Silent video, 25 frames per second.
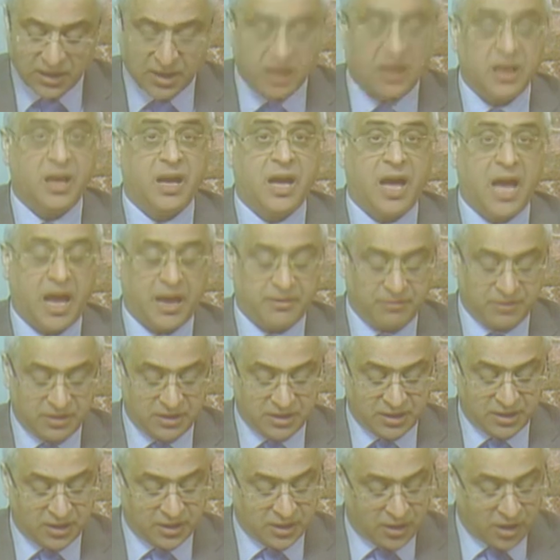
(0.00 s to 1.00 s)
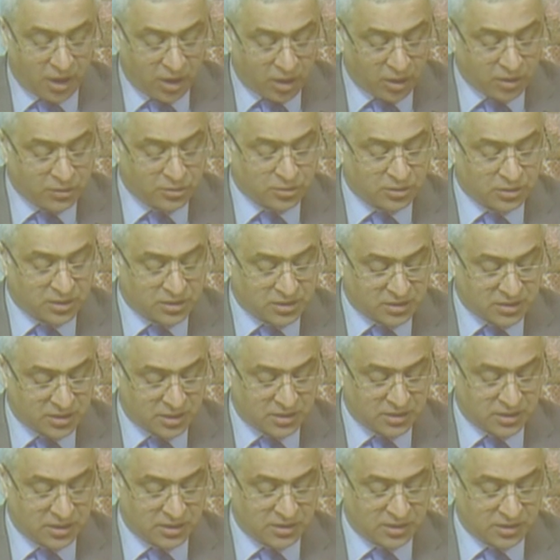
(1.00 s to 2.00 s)
having regard to the
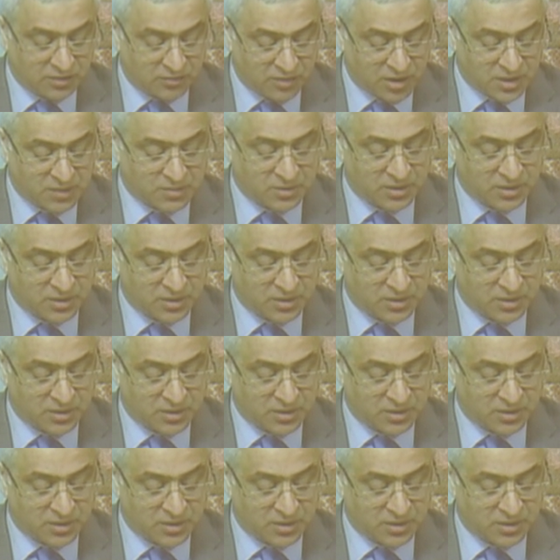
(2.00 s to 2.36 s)
standard investment